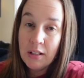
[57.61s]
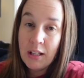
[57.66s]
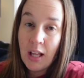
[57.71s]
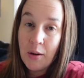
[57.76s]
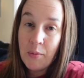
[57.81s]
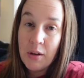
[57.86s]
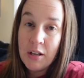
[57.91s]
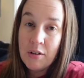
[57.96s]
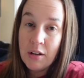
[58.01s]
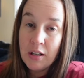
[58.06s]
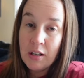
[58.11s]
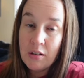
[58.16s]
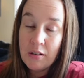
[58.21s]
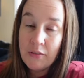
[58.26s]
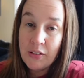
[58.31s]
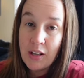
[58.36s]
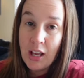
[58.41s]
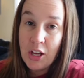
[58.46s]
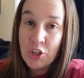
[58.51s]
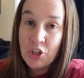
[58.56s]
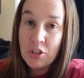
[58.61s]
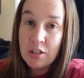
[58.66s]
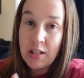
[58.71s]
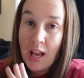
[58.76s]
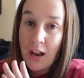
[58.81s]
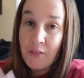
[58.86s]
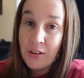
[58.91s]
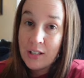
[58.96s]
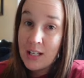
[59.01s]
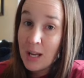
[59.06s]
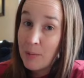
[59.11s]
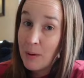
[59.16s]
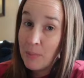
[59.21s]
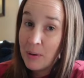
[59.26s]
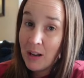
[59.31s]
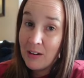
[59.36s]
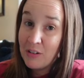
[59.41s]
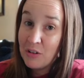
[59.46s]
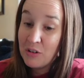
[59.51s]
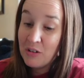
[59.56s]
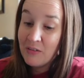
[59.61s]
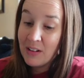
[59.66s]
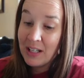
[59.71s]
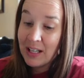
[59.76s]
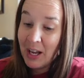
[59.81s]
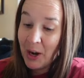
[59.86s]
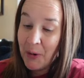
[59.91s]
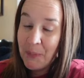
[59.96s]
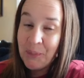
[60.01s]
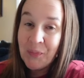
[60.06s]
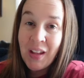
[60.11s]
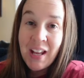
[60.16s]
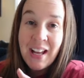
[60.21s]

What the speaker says: That way you get notifications every time I put out a new video.